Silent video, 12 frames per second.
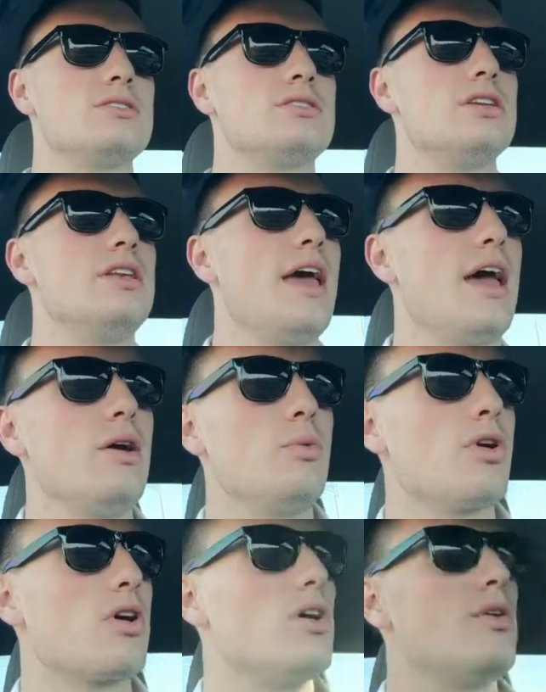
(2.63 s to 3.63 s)
Today
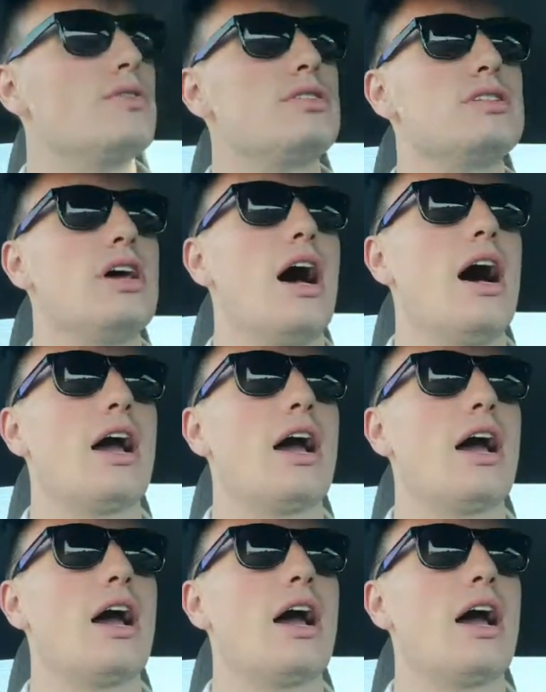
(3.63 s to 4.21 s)
we're going to talk